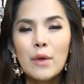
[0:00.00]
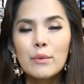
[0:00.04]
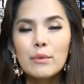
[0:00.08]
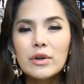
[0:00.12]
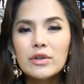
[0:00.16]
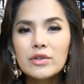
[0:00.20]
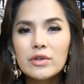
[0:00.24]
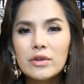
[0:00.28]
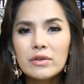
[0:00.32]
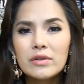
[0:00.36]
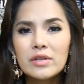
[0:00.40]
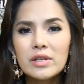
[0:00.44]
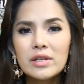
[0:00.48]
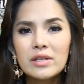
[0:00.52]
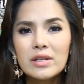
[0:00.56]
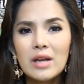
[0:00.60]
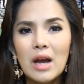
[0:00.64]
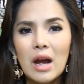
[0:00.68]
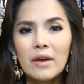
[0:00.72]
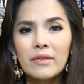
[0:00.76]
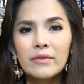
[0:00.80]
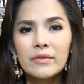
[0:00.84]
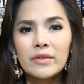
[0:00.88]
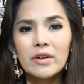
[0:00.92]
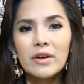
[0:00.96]
Richard's
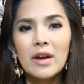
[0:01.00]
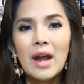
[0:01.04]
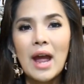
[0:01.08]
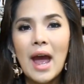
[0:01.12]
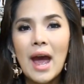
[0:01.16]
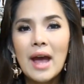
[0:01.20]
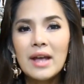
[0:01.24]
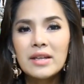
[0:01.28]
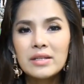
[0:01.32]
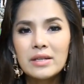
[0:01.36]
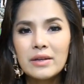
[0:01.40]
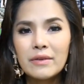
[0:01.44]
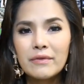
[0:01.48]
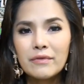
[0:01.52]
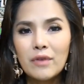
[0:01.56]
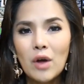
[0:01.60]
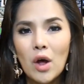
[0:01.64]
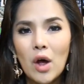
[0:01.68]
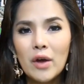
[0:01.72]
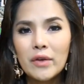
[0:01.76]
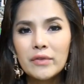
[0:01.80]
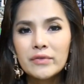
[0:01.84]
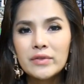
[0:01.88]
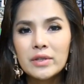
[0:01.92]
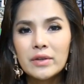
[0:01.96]
endeavor has
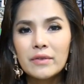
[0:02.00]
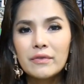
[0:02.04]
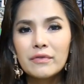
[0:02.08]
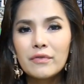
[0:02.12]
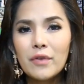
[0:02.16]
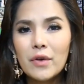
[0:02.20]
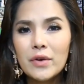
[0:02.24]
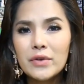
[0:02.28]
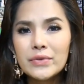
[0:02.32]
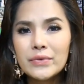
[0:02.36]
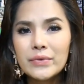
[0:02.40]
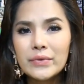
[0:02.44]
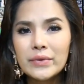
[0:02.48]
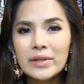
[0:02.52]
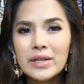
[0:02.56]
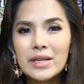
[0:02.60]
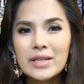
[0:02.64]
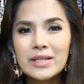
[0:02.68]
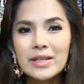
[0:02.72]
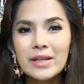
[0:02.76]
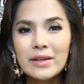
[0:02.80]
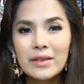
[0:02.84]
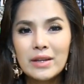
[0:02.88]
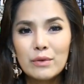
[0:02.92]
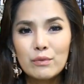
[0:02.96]
evolved, first
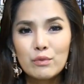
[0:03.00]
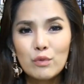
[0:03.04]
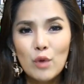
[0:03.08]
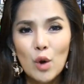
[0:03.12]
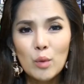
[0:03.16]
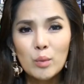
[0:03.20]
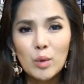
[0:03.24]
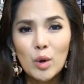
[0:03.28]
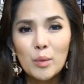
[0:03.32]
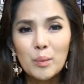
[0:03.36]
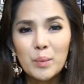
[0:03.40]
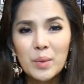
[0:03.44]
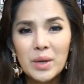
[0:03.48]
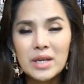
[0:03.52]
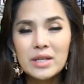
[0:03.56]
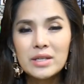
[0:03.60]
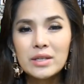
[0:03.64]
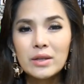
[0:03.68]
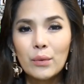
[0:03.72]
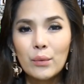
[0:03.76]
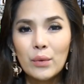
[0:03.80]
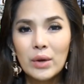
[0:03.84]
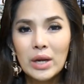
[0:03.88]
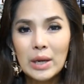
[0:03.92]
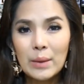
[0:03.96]
releasing the
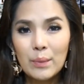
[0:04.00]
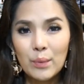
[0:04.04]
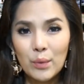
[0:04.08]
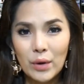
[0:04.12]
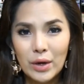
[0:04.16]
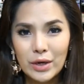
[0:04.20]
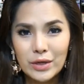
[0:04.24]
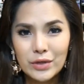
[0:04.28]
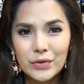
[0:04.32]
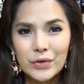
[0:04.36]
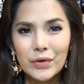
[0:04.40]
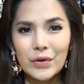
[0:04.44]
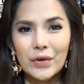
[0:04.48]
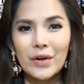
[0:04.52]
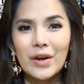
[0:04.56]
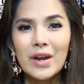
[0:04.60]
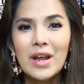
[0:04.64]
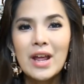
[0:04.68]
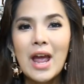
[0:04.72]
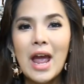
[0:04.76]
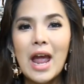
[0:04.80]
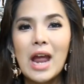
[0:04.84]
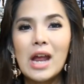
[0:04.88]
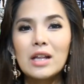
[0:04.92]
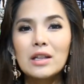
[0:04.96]
Robobeast 3D printer,
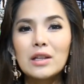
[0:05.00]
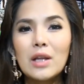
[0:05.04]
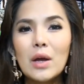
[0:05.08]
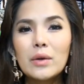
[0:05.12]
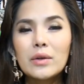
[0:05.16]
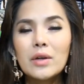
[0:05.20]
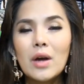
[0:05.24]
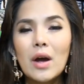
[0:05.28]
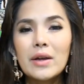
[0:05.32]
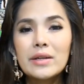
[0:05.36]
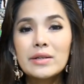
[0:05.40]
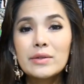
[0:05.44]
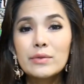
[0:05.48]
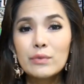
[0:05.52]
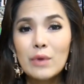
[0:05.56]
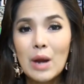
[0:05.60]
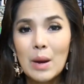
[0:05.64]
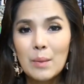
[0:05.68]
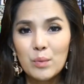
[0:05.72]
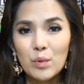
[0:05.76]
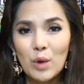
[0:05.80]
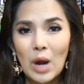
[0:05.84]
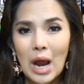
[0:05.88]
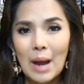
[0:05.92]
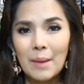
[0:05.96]
a low-cost
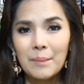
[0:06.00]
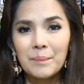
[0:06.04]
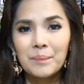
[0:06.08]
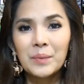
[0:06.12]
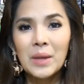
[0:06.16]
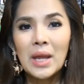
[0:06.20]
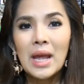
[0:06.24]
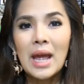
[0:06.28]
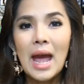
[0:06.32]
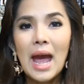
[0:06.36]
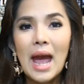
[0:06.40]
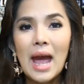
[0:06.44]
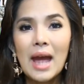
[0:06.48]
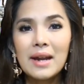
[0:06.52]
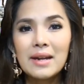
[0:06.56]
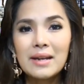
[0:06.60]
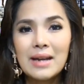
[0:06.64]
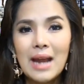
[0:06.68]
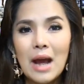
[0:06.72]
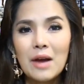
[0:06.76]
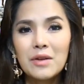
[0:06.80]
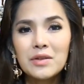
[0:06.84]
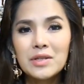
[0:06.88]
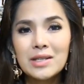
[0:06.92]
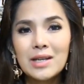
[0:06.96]
RepRap, and
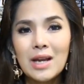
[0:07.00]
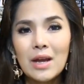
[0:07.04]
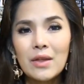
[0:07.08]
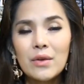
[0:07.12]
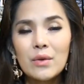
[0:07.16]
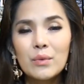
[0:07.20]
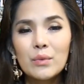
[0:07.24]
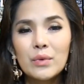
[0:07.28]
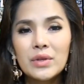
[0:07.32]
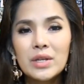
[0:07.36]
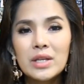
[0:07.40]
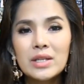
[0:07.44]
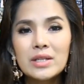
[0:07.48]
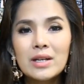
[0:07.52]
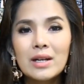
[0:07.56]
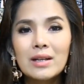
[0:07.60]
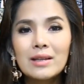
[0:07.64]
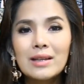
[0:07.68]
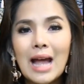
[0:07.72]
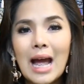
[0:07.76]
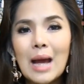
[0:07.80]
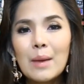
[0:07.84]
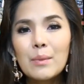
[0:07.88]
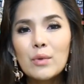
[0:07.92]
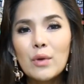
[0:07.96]
now together with his
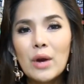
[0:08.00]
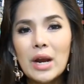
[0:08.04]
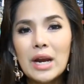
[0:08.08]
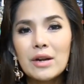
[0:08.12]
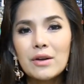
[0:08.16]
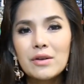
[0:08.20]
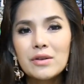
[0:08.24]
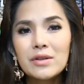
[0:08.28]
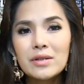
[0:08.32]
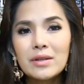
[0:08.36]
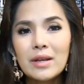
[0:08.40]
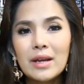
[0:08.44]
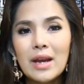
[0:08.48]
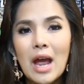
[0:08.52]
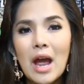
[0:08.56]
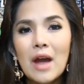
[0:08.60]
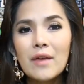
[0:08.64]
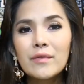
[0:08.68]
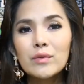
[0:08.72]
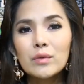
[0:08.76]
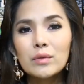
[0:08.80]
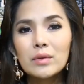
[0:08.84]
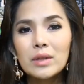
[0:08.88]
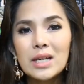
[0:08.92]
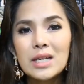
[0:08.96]
collaborators, they
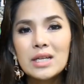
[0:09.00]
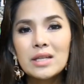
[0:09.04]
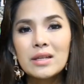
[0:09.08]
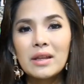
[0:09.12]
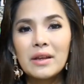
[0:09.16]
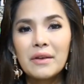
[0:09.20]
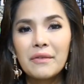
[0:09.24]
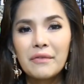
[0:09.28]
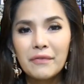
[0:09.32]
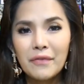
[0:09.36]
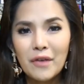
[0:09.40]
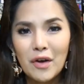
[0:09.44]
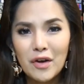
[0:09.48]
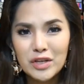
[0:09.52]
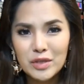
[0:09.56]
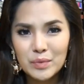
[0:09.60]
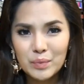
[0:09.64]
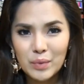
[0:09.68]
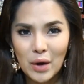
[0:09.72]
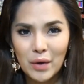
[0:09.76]
have released the first